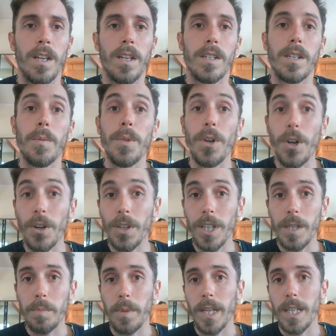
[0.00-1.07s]
Some of the
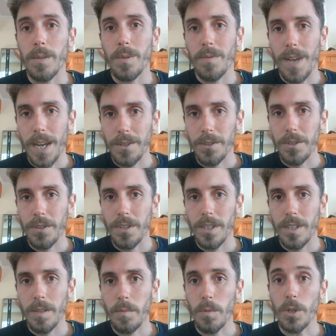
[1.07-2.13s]
earliest plants with a vascular
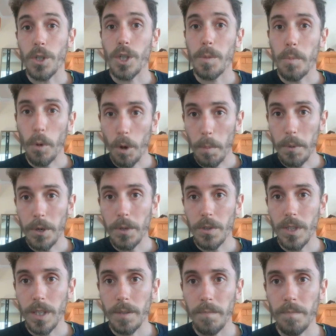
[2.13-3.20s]
system were spore
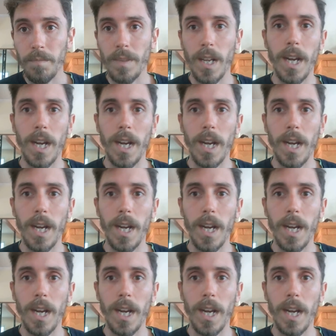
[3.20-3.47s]
producing.